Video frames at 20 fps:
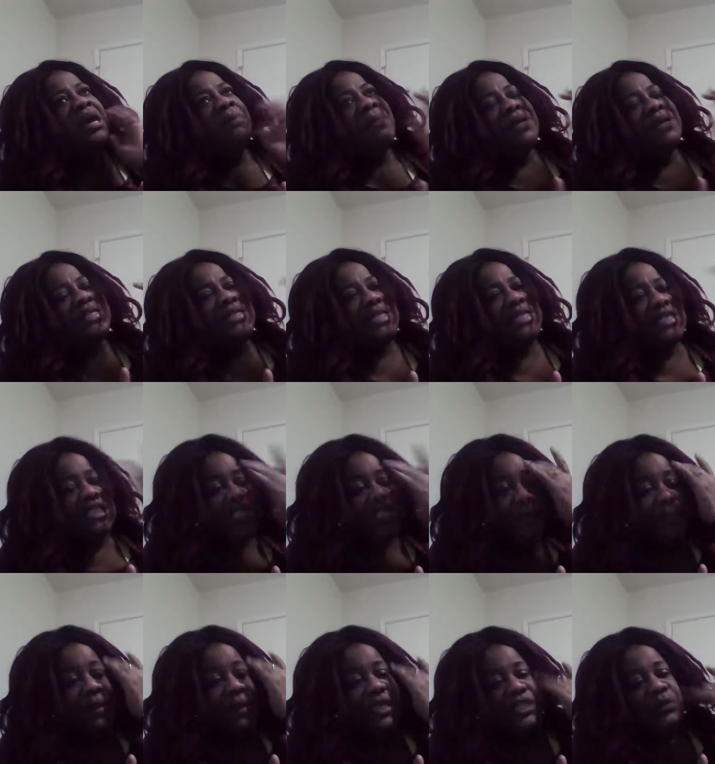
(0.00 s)
but since the
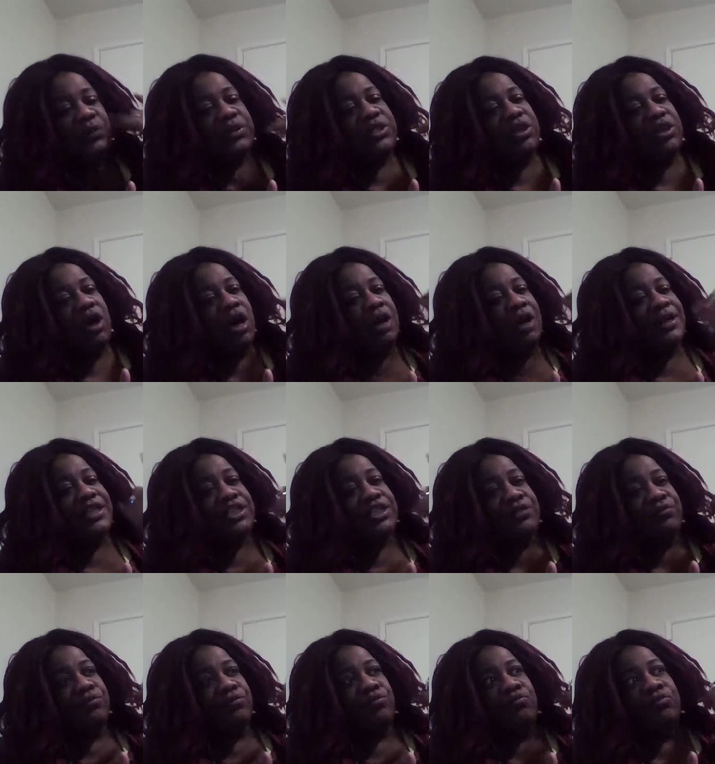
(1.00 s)
bus was on
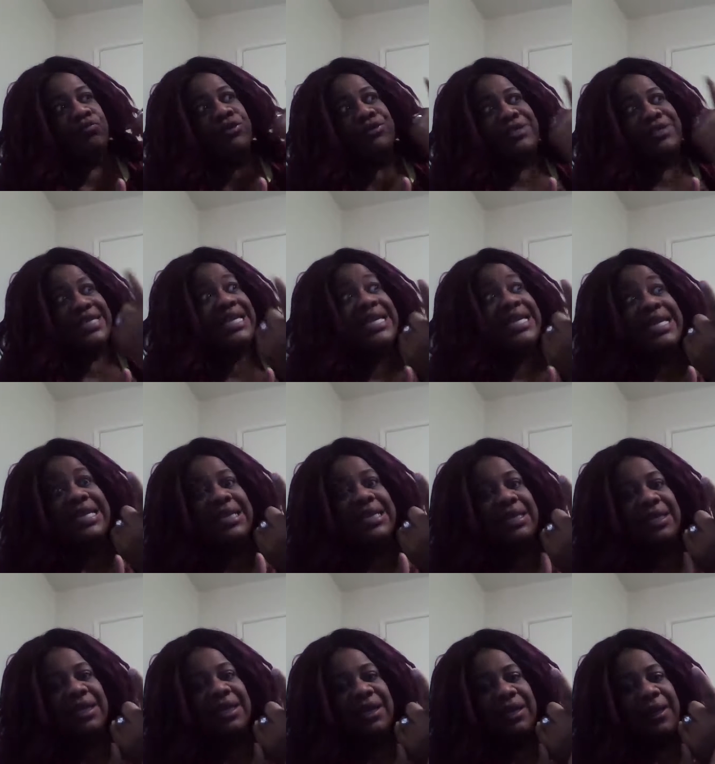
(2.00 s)
its
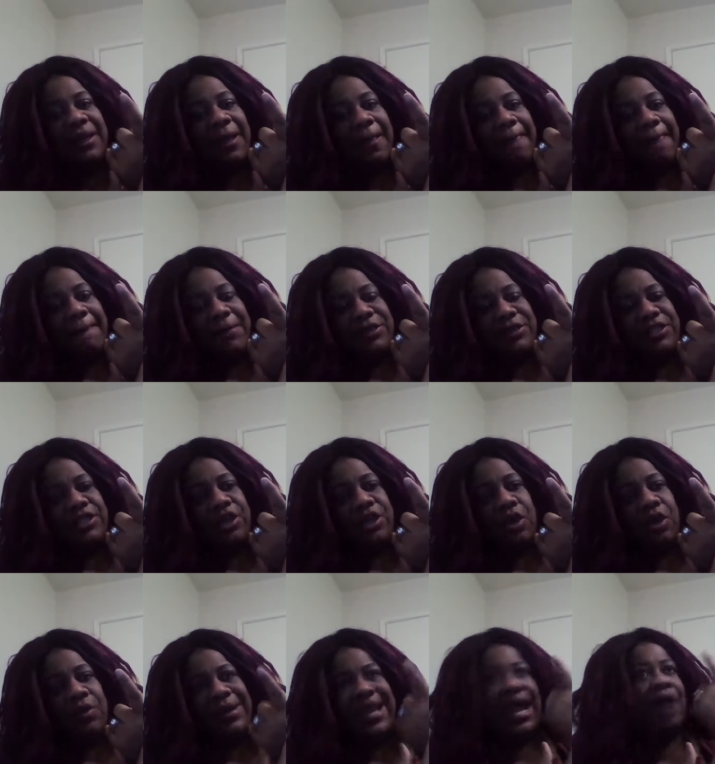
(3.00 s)
routine to
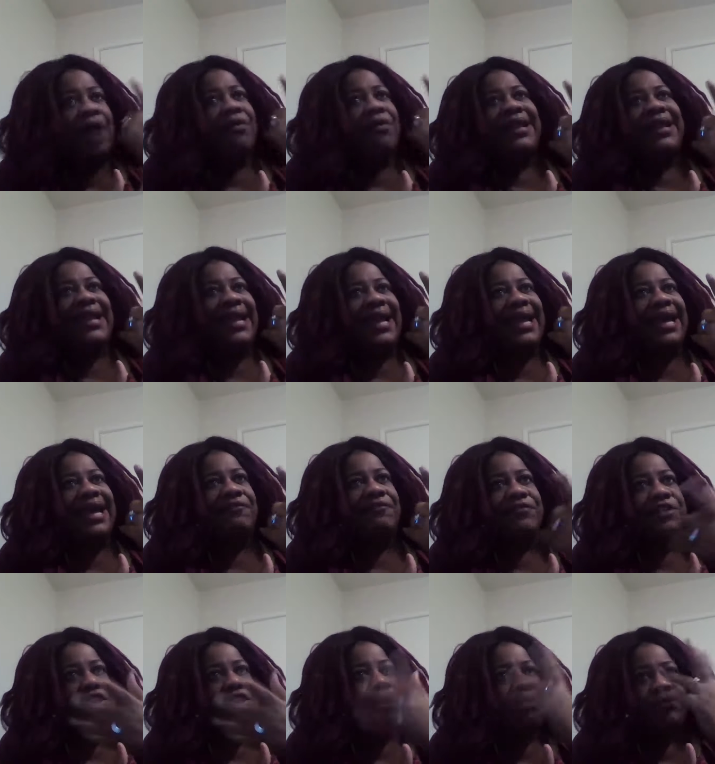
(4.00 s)
go an hour and a
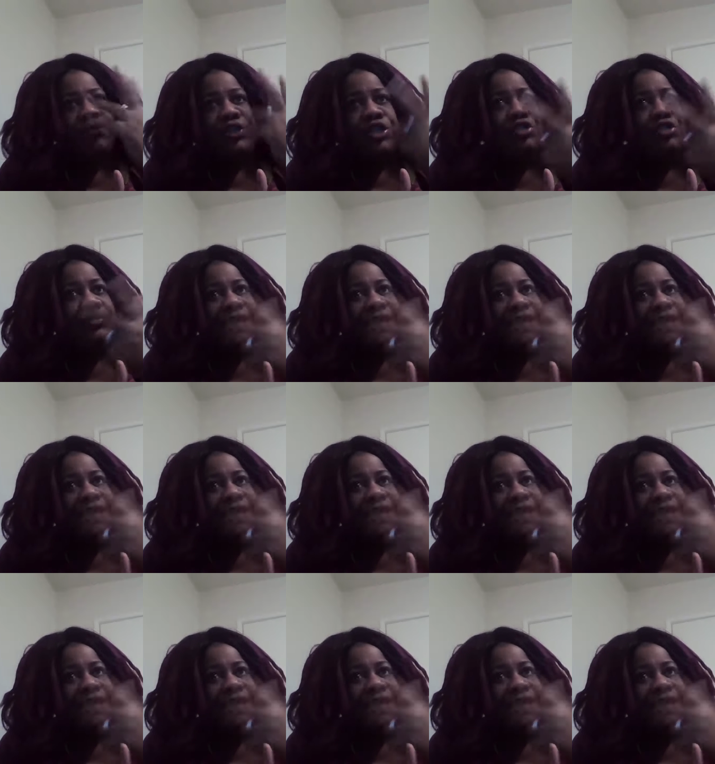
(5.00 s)
half to go 2